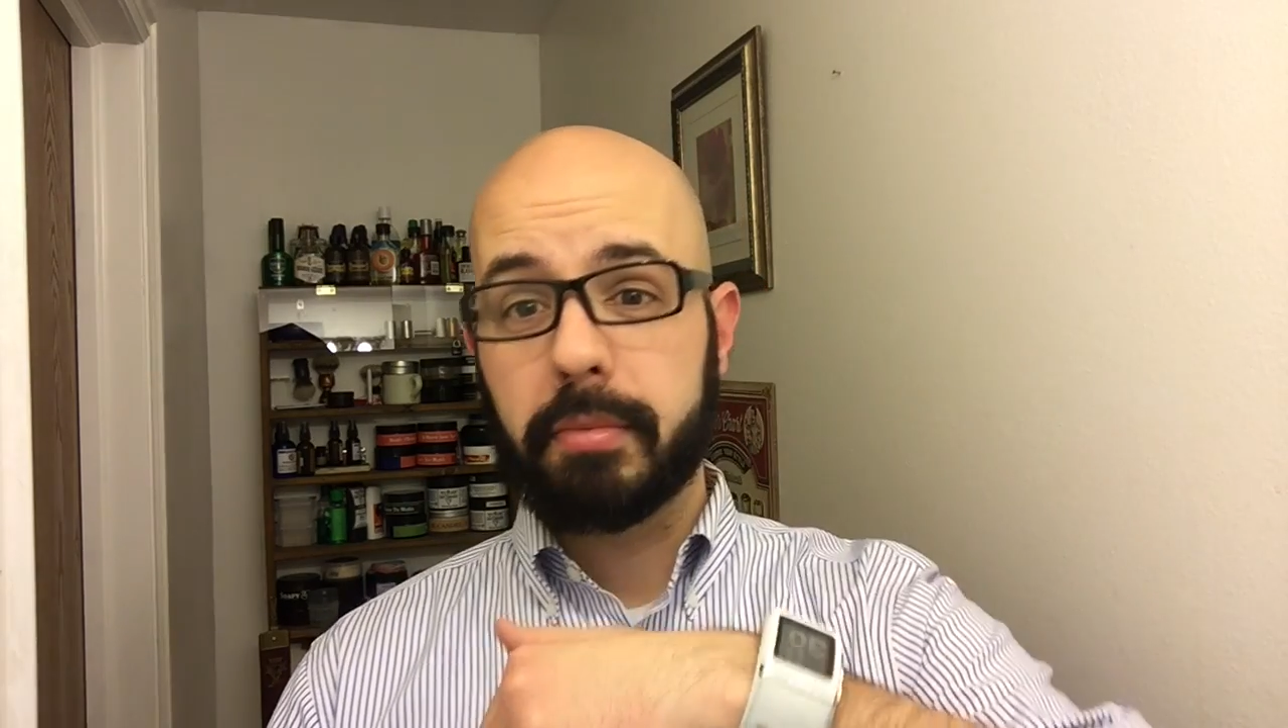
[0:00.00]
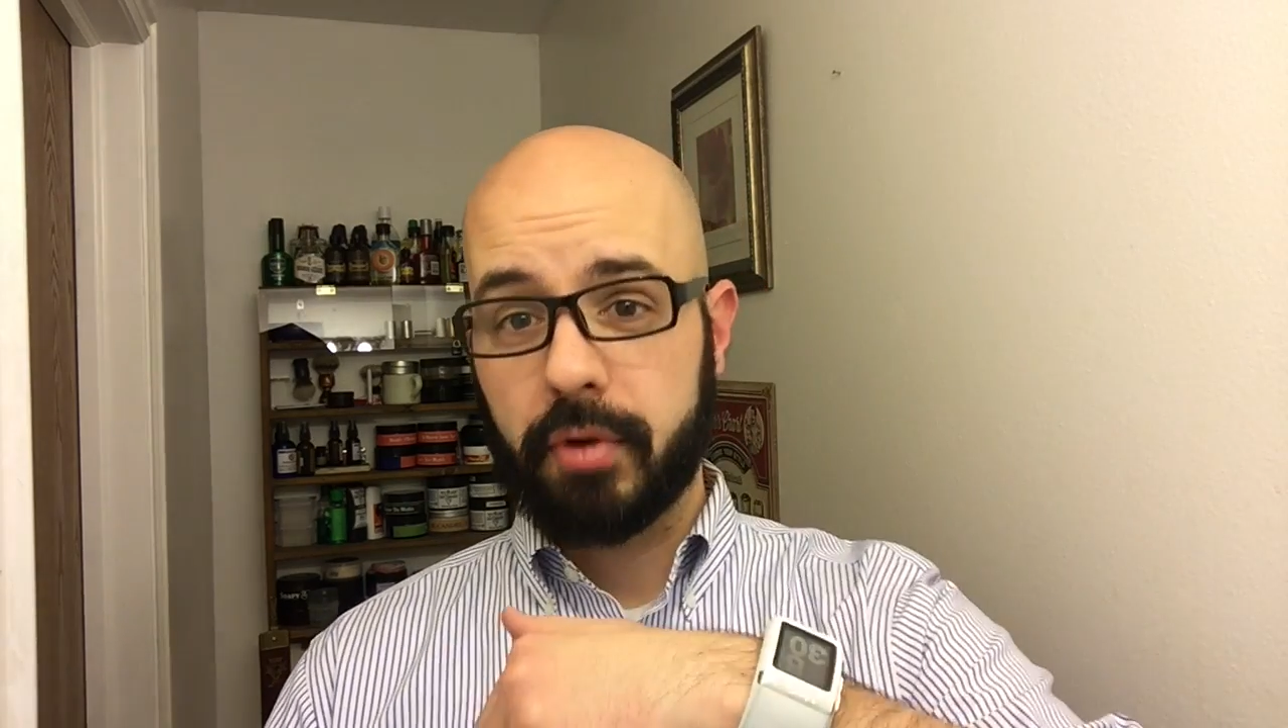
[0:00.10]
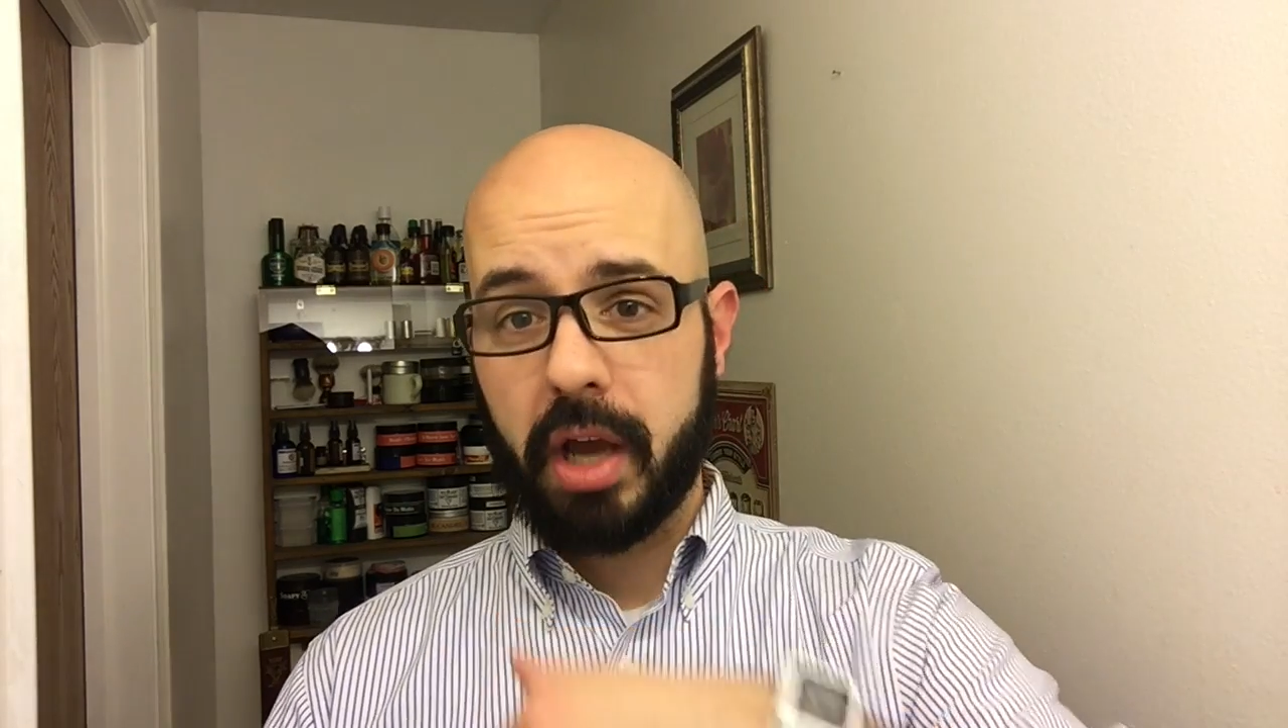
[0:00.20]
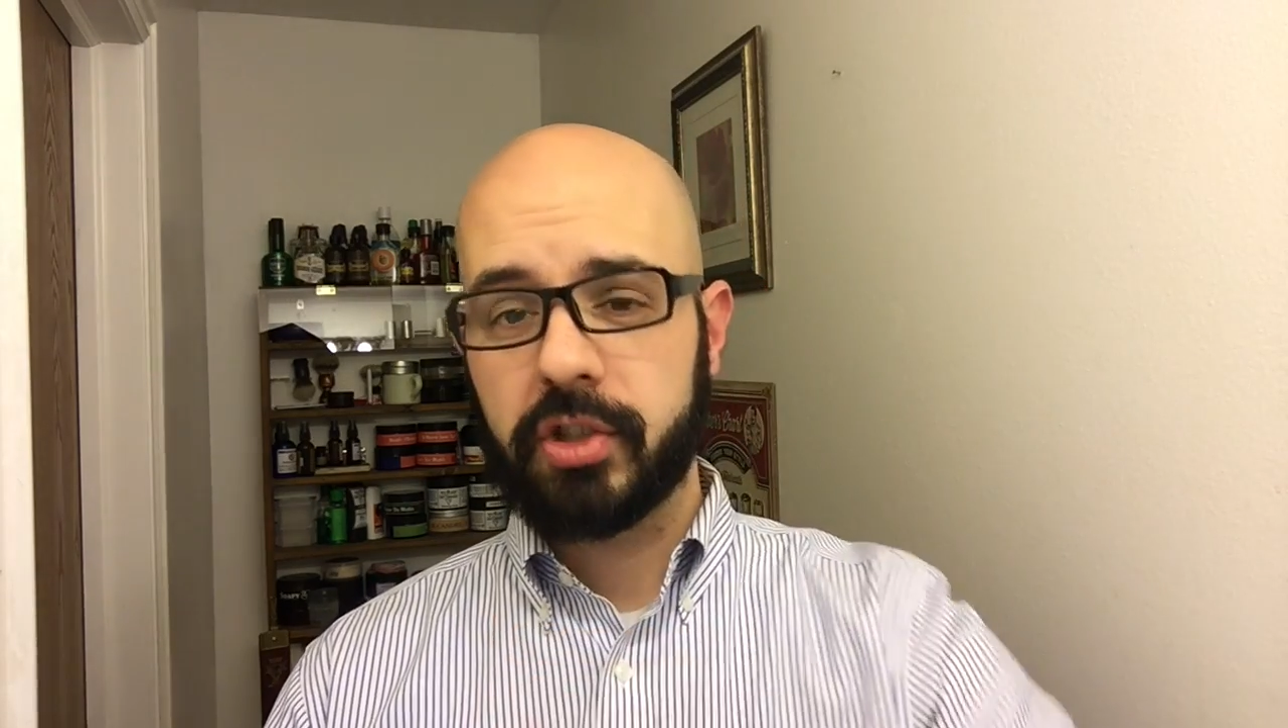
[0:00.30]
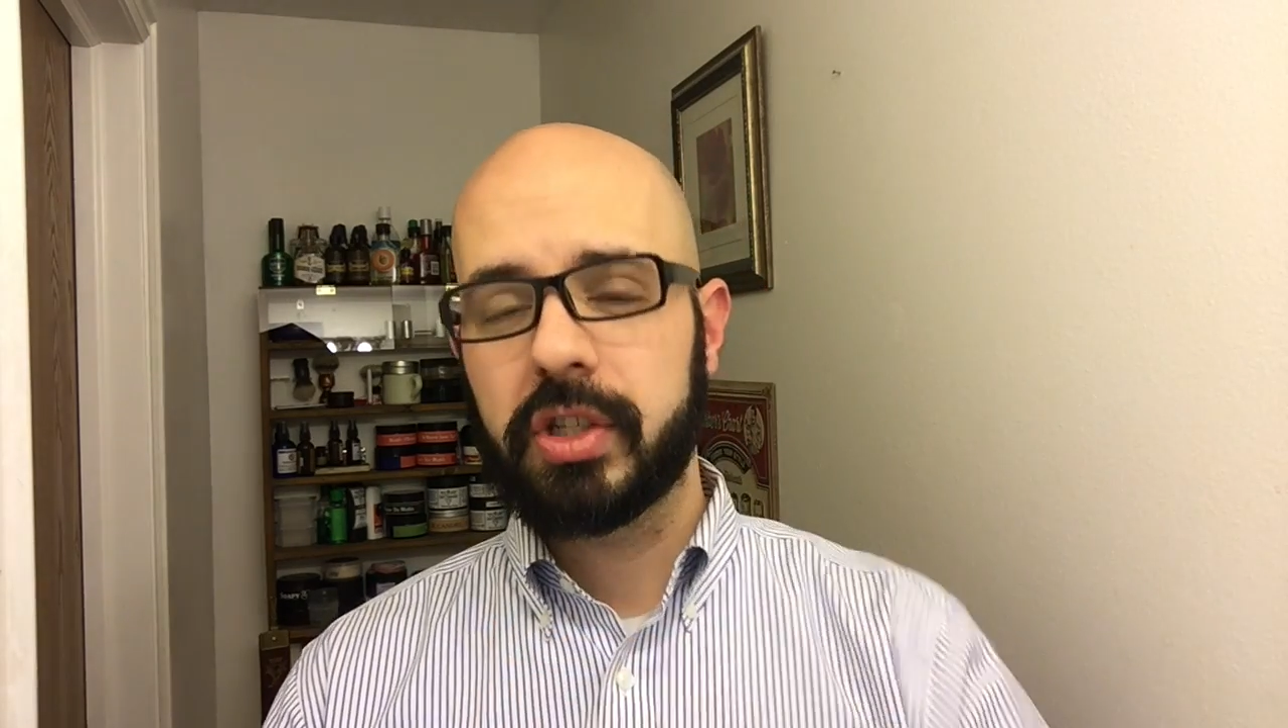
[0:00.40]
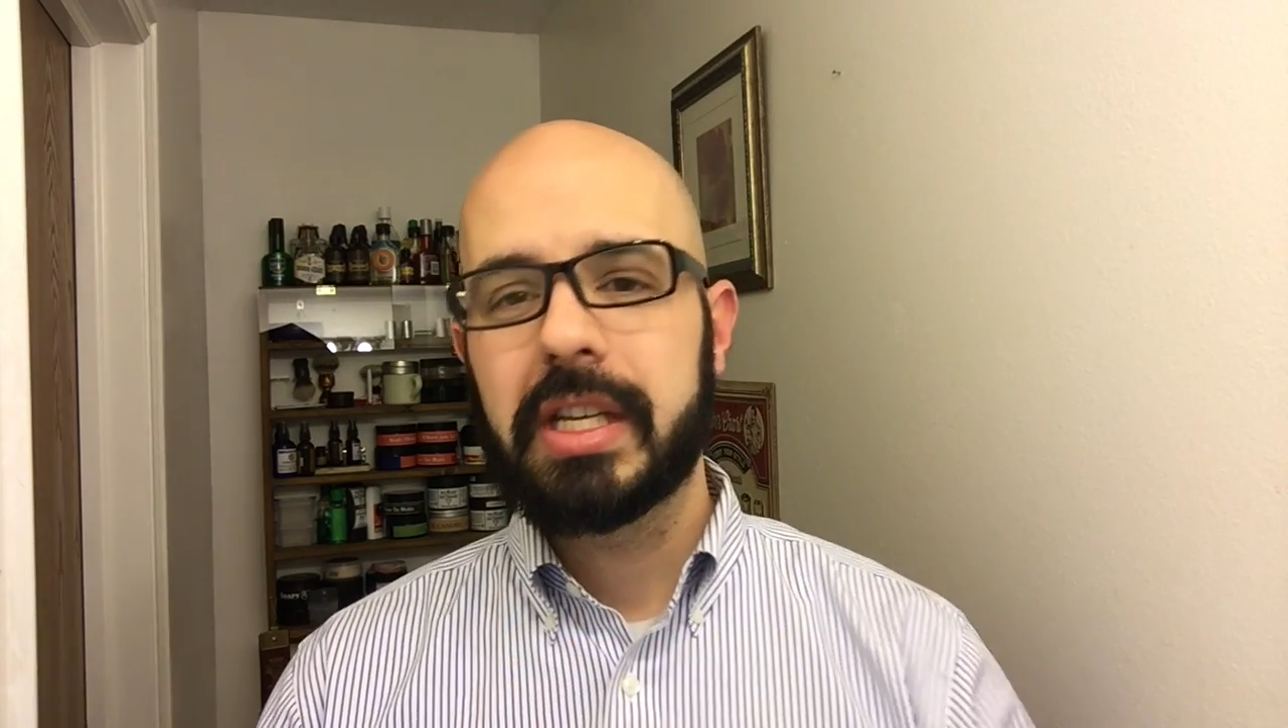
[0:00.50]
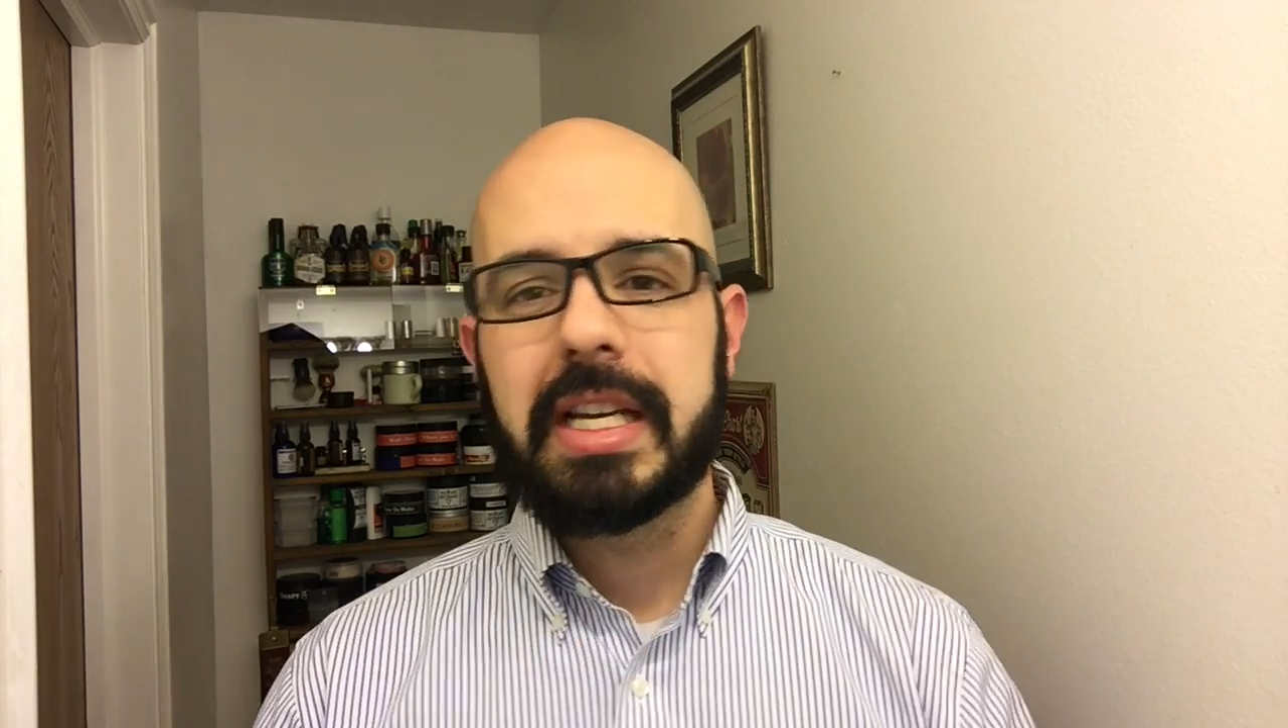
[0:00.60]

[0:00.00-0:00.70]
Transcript: brush,